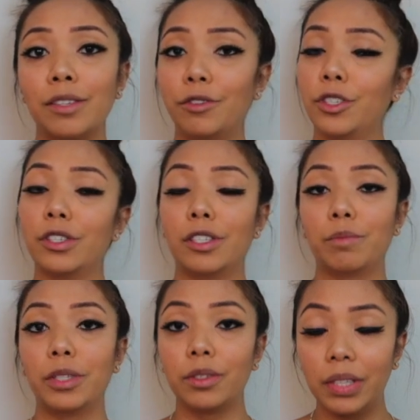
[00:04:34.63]
you should still
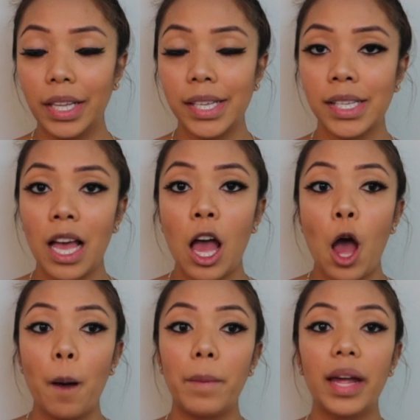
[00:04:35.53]
be doing this,
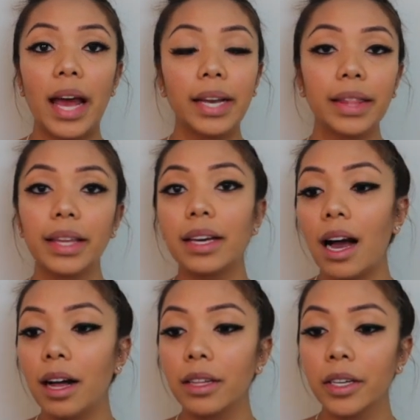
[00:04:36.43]
but anything
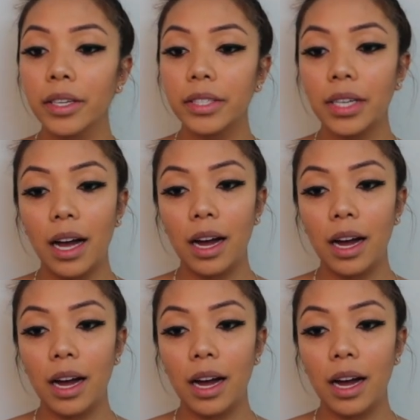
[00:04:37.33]
colored,